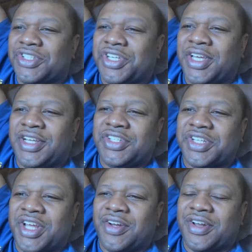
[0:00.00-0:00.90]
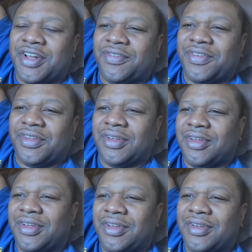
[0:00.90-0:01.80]
change narratives
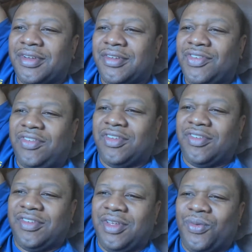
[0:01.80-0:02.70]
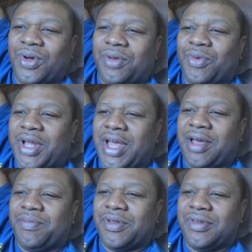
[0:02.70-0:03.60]
just to see what would happen.